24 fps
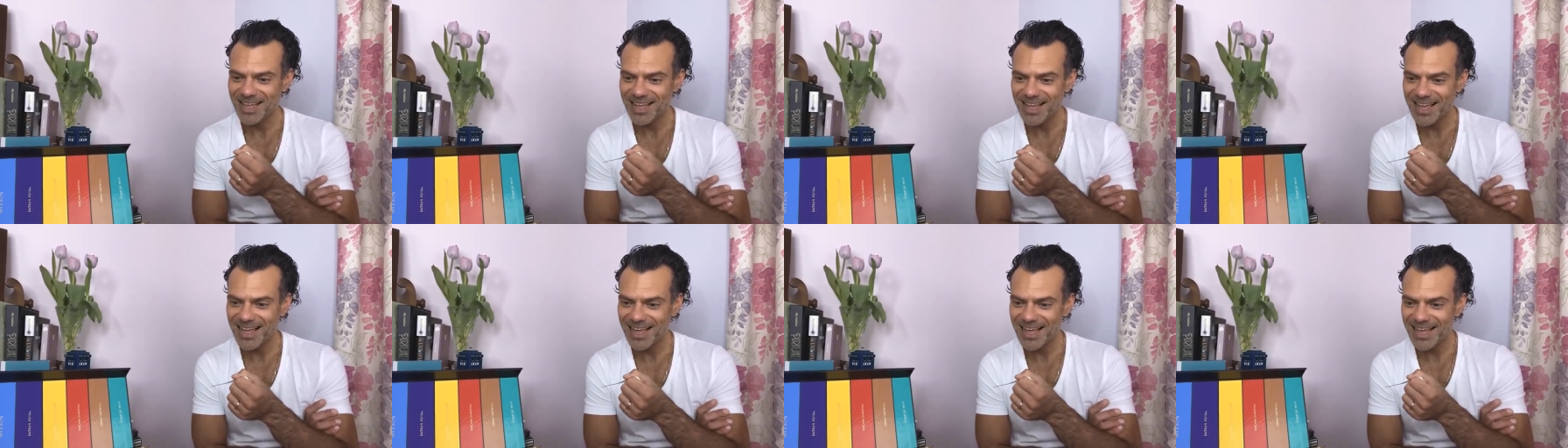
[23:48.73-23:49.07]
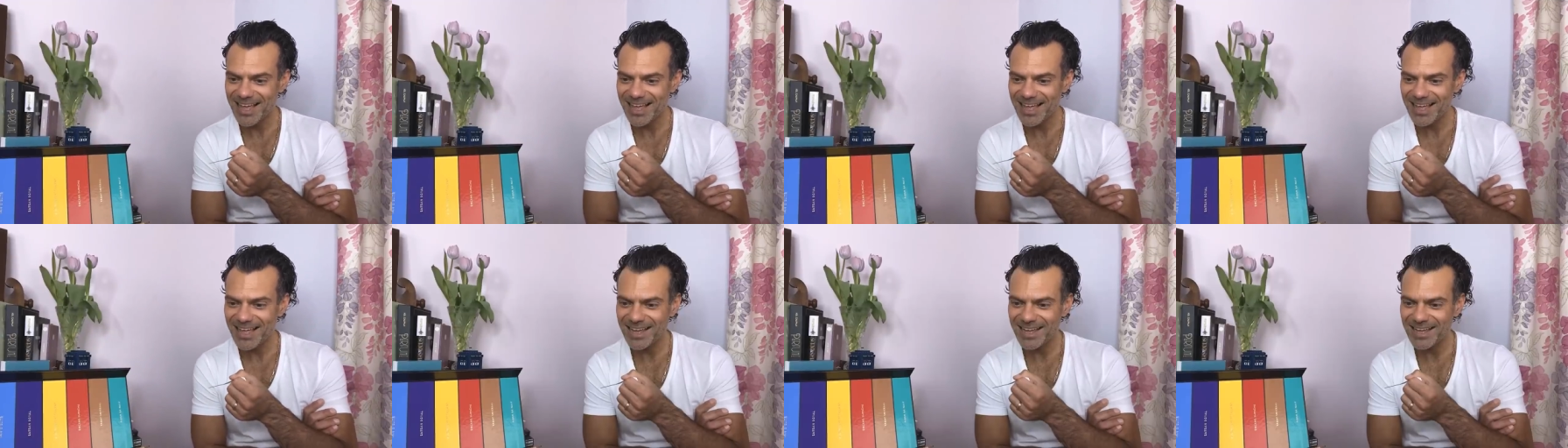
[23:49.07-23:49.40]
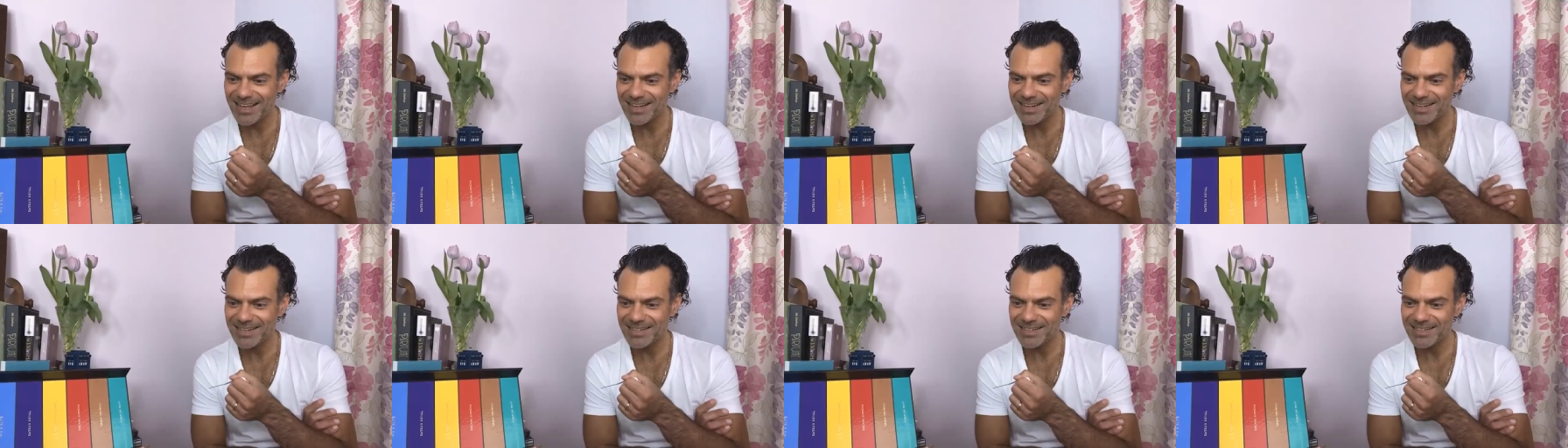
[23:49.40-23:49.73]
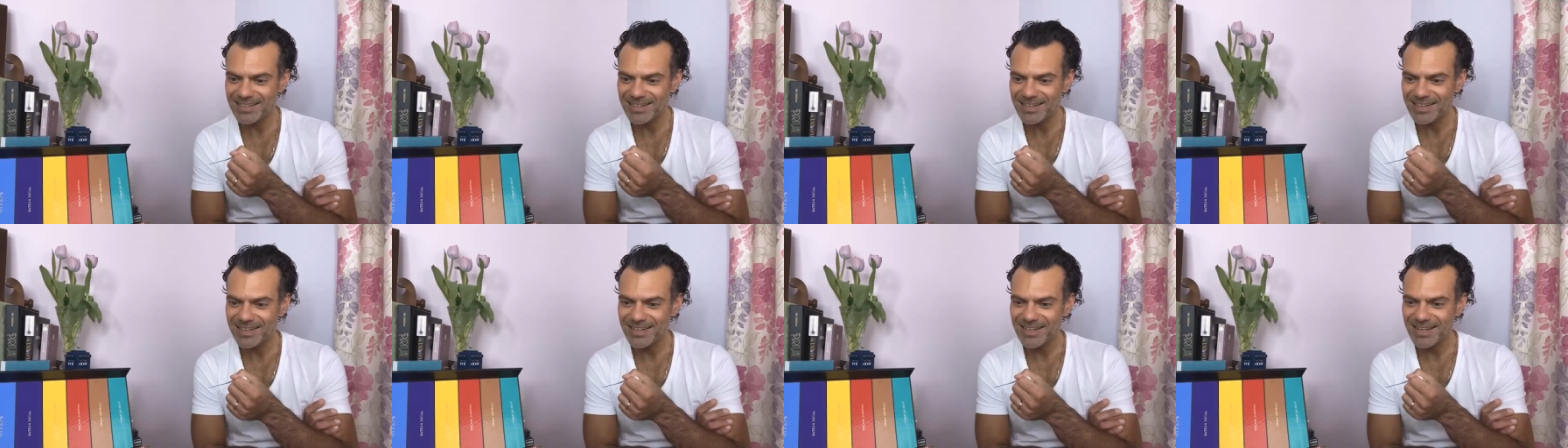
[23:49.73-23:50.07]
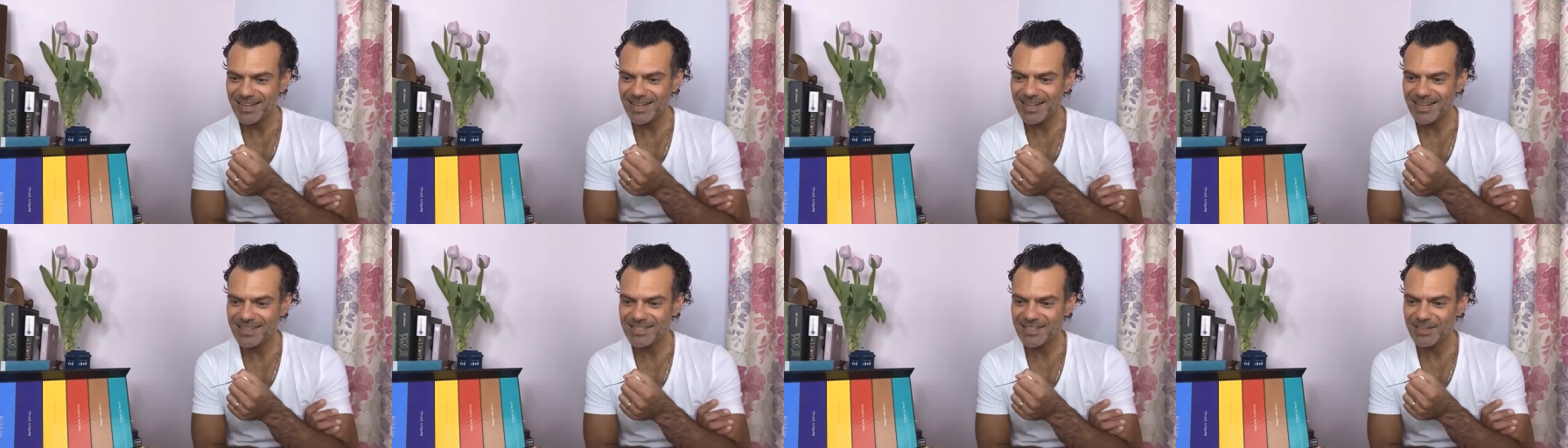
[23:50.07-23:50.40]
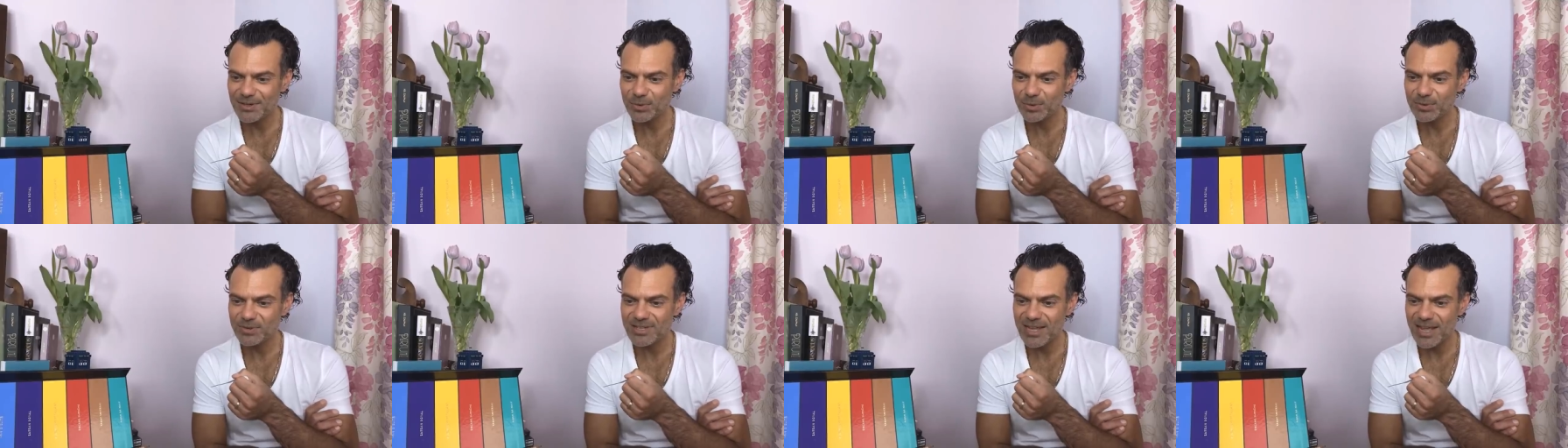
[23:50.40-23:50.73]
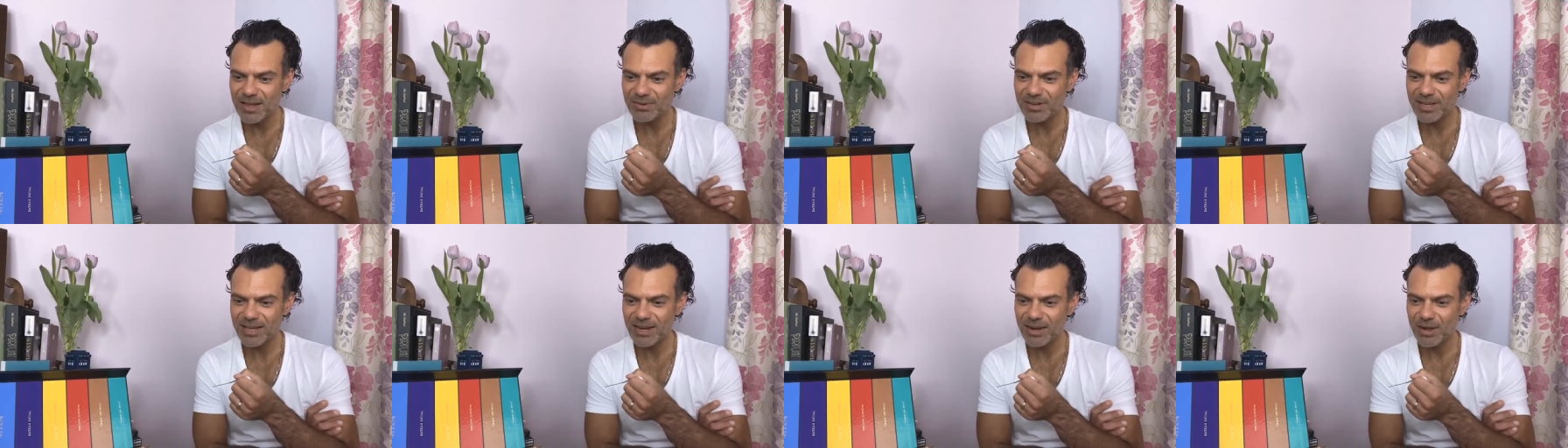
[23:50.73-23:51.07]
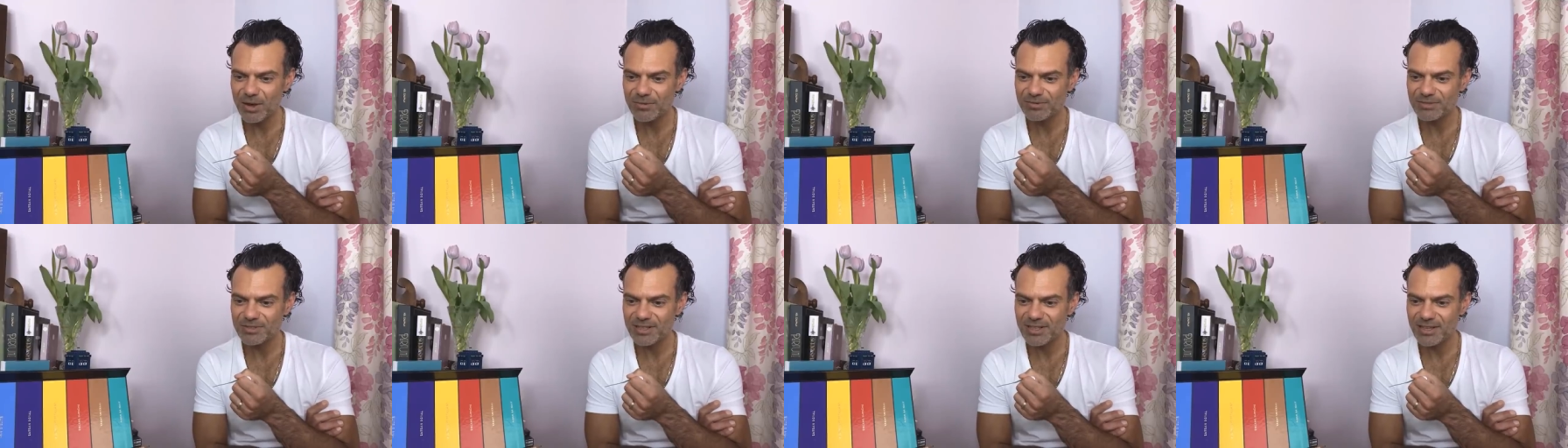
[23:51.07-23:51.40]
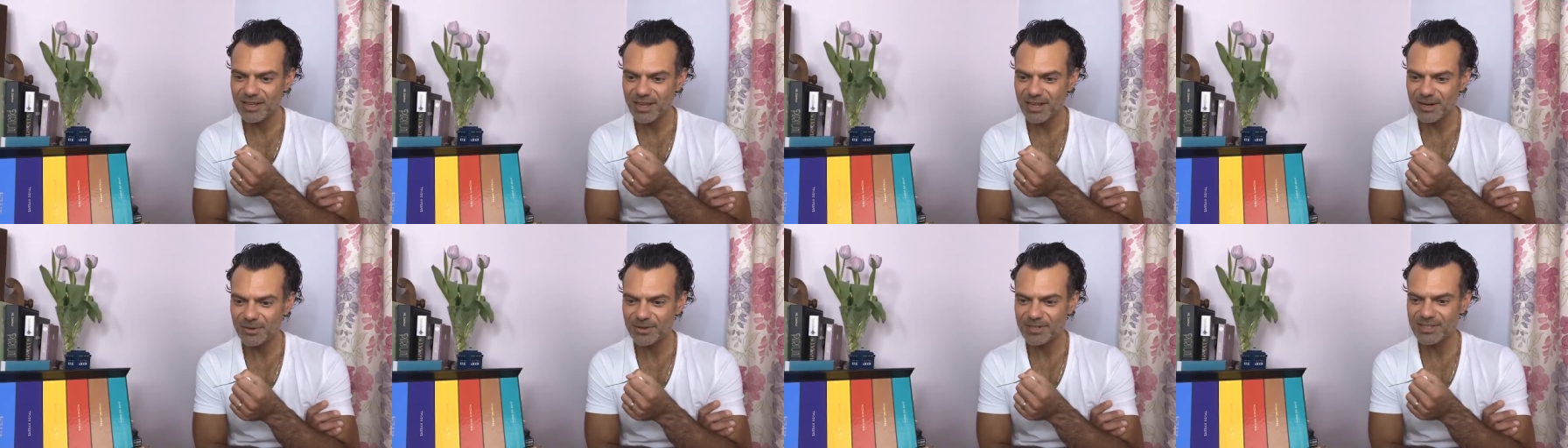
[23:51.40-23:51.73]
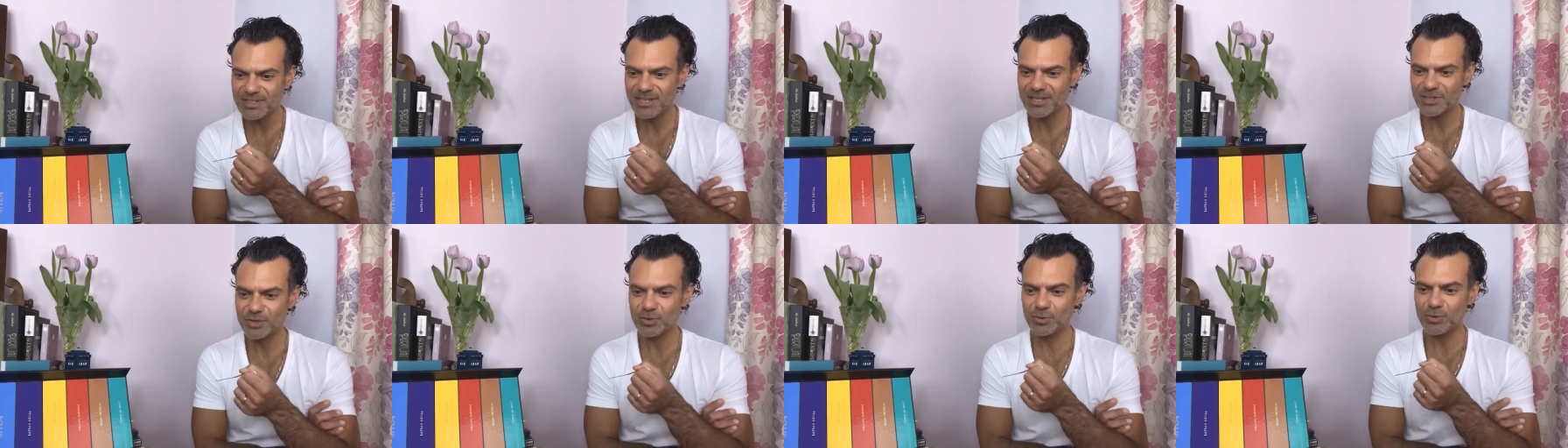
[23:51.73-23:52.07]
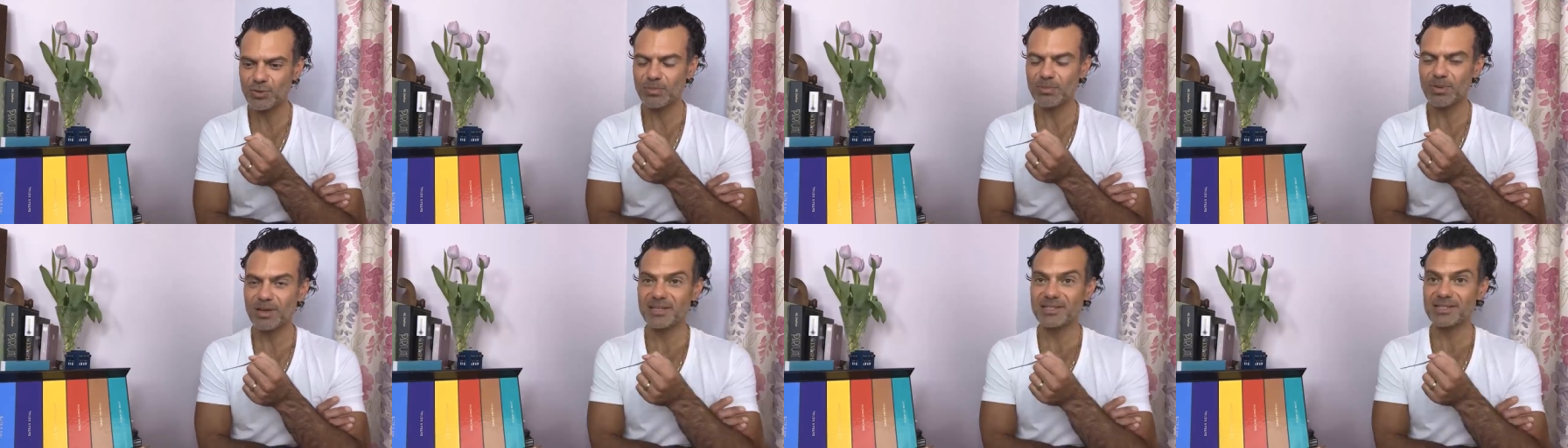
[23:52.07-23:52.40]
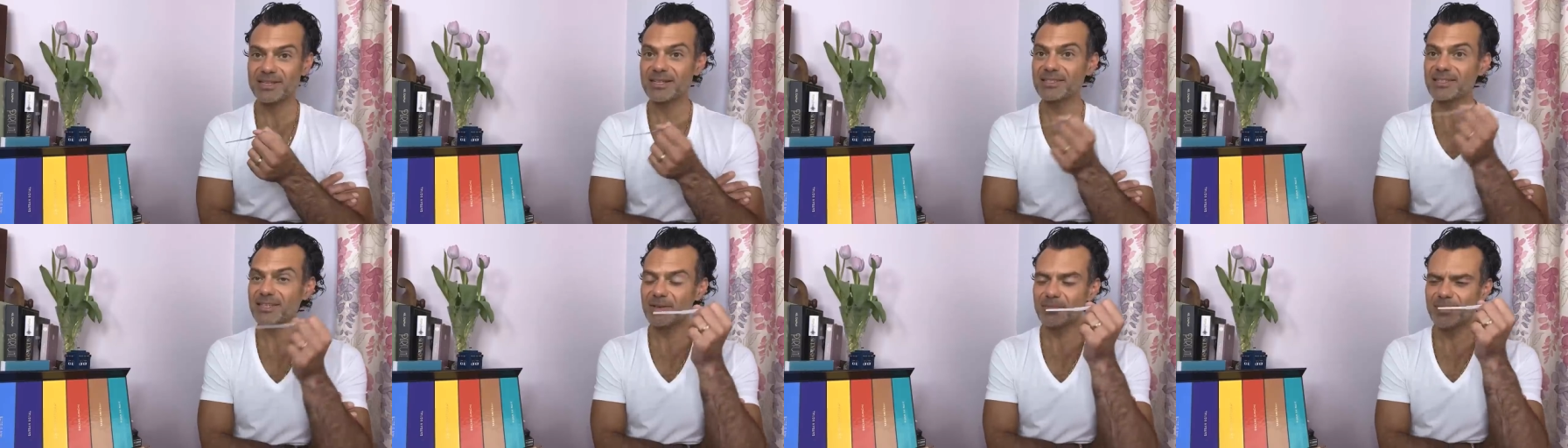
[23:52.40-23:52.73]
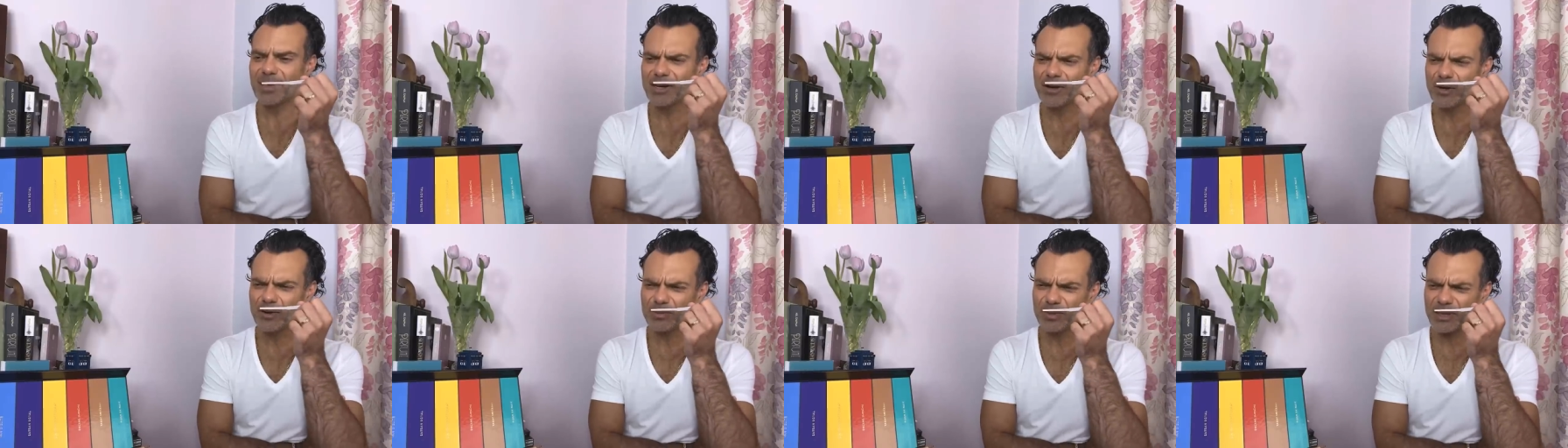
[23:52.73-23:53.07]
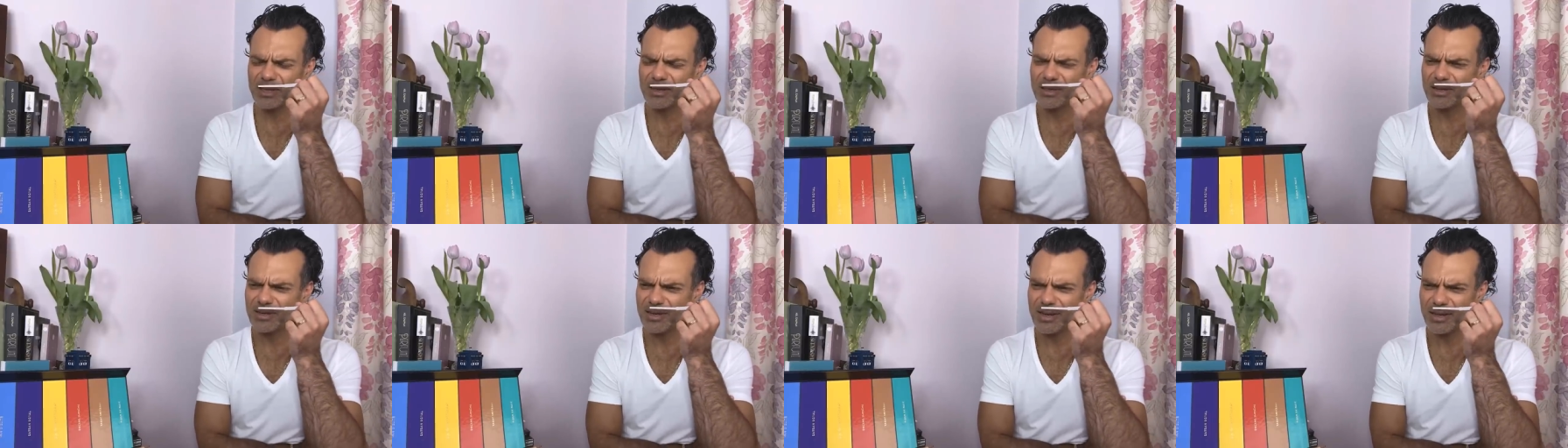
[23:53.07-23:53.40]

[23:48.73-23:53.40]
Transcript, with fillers: and is it all downhill after the iris, says drawn by sense? It may not be.